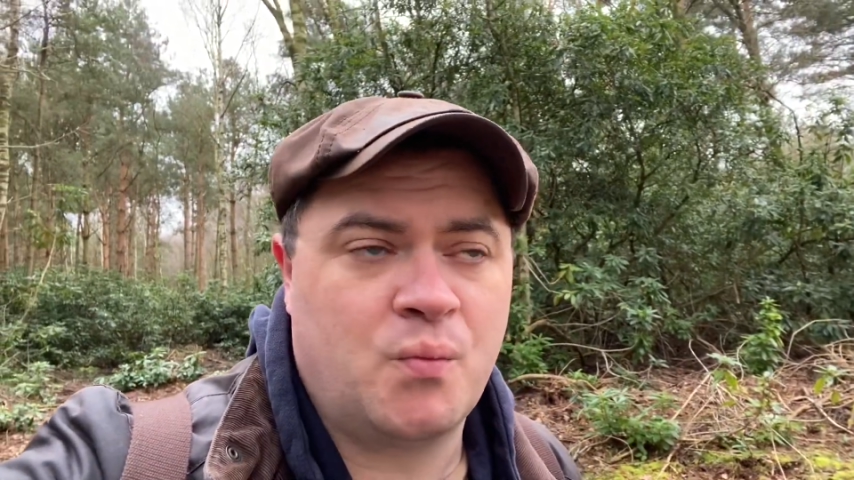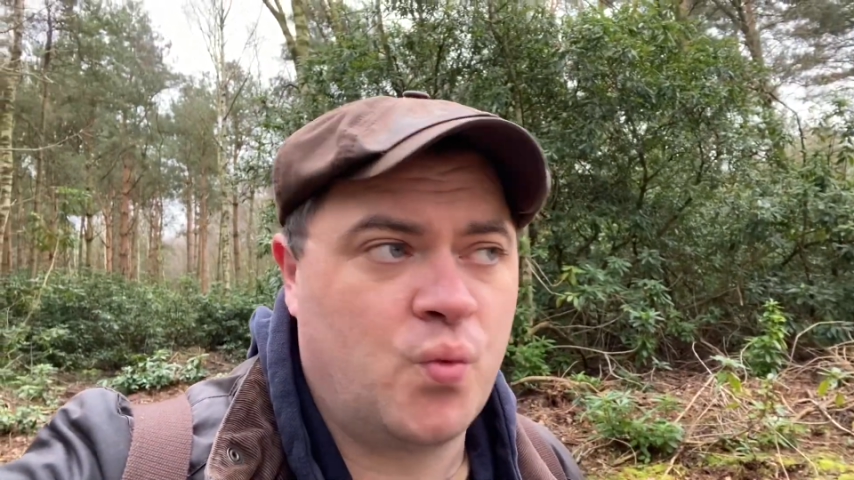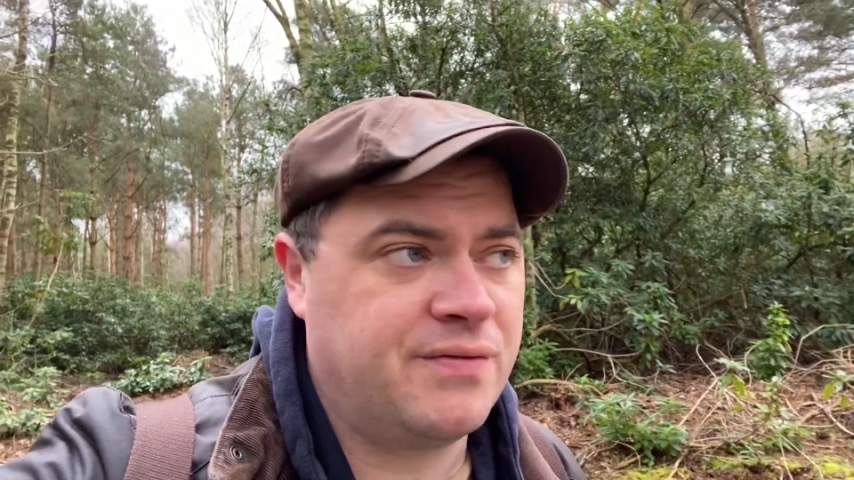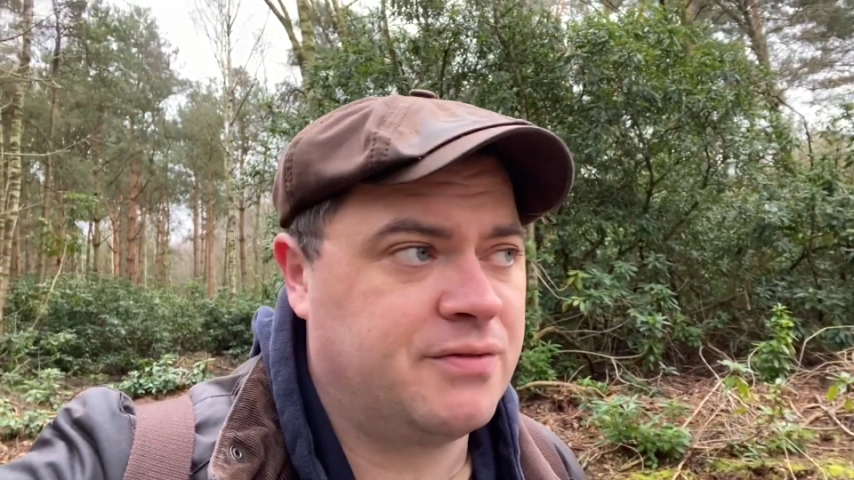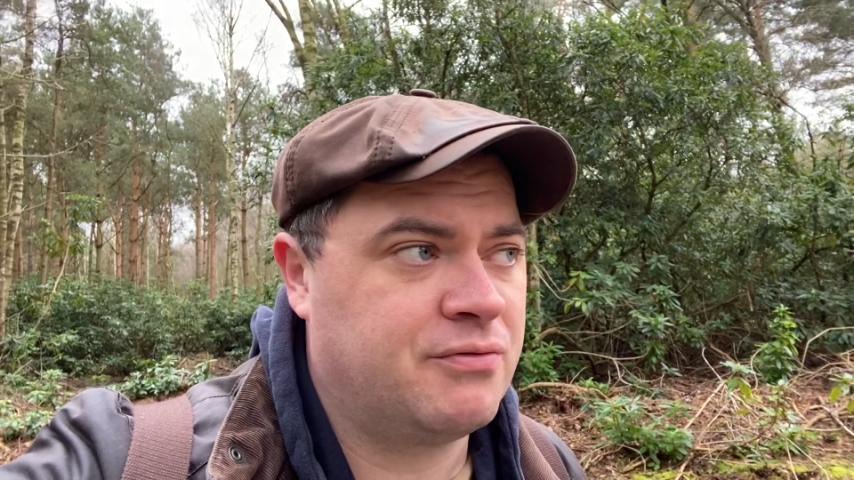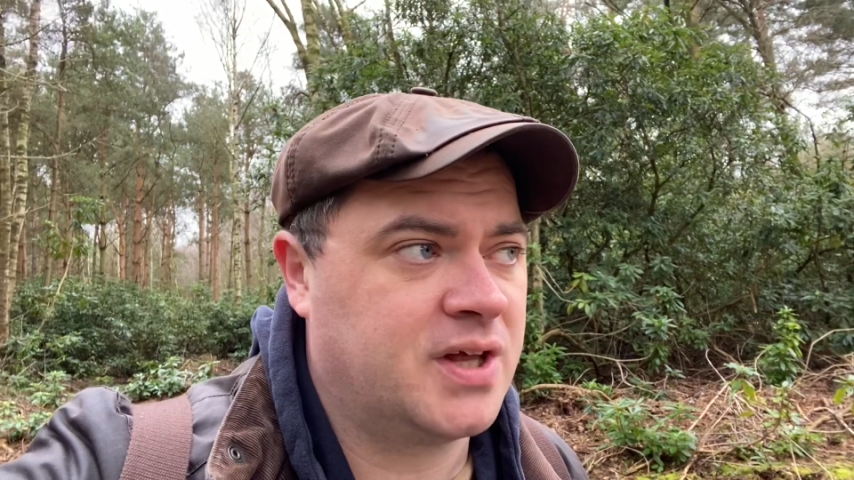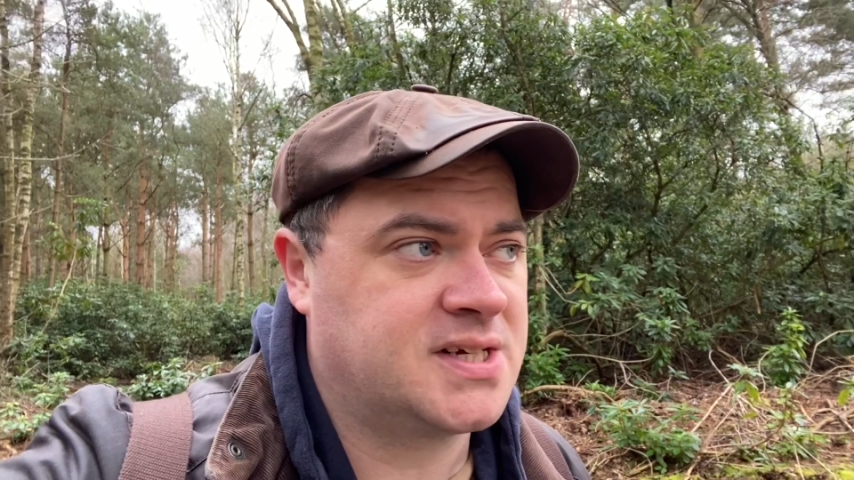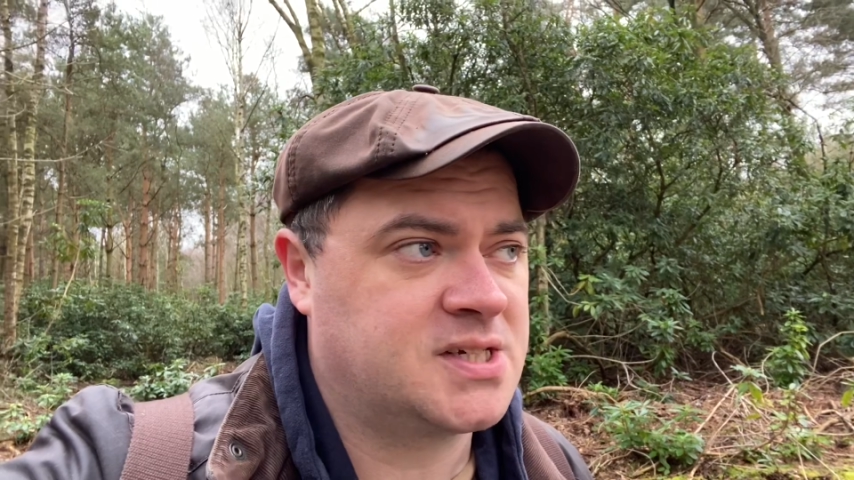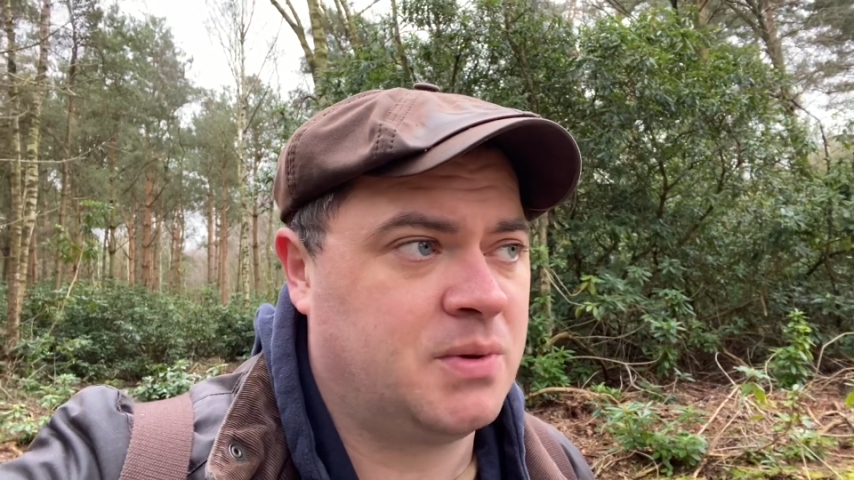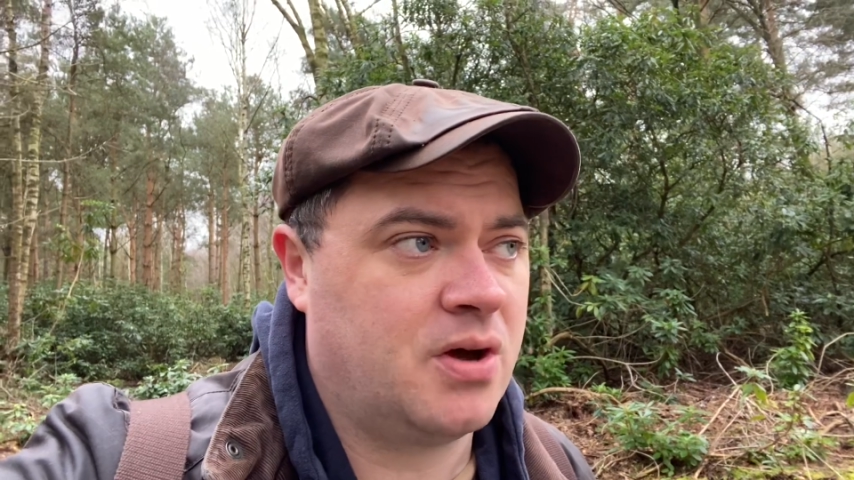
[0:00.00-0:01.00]
with the Rolex
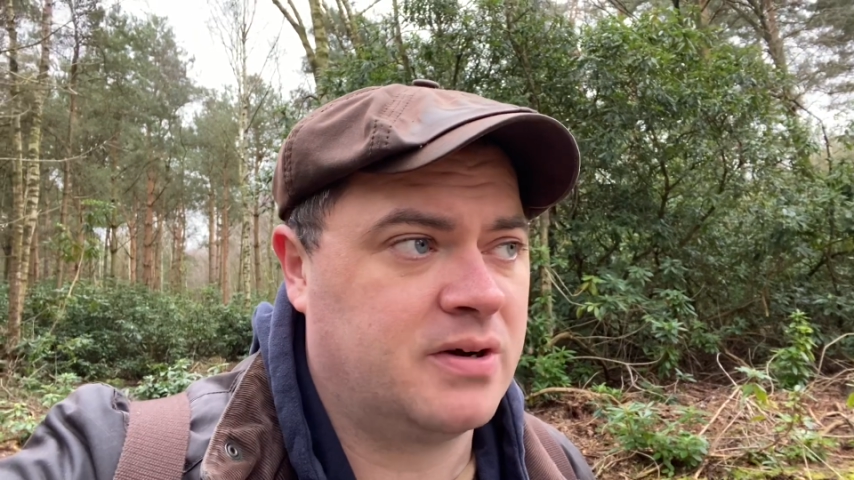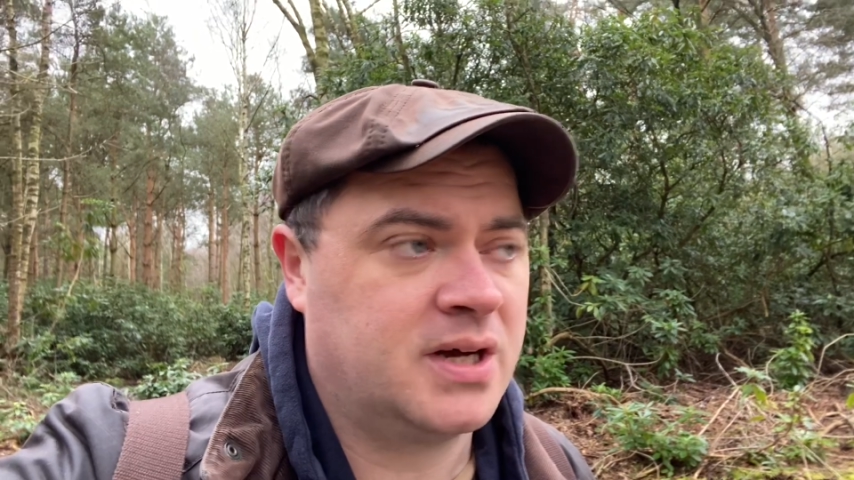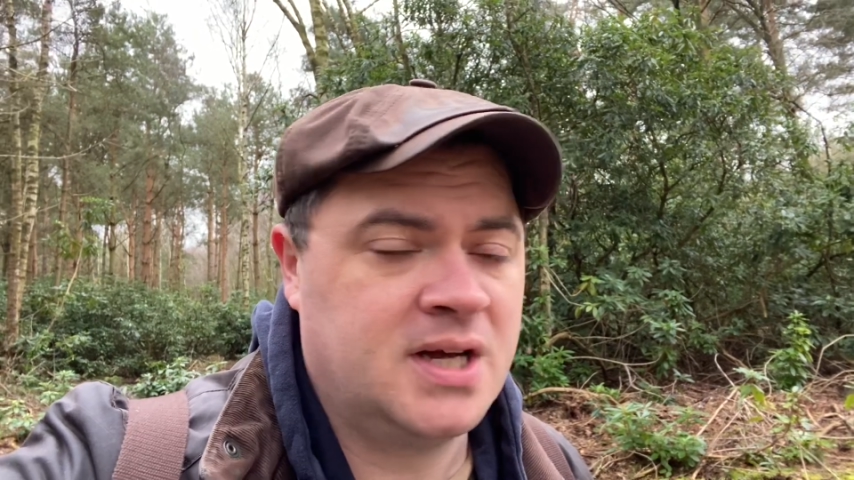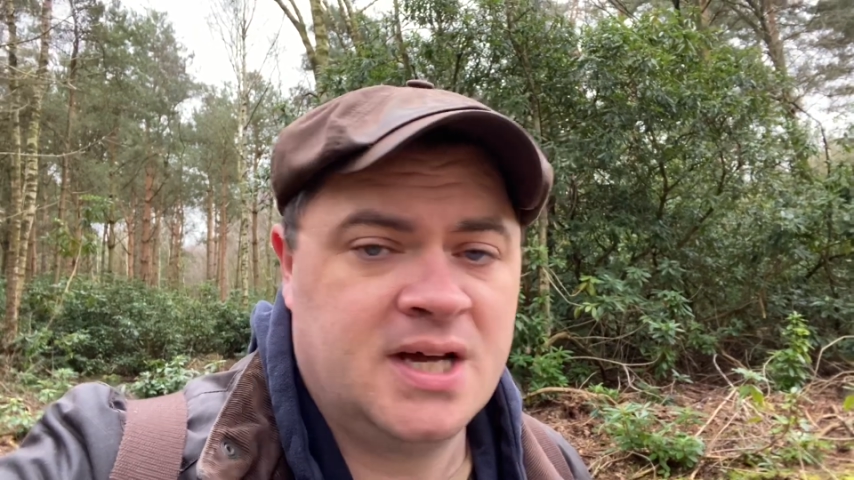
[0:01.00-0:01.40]
Explorer,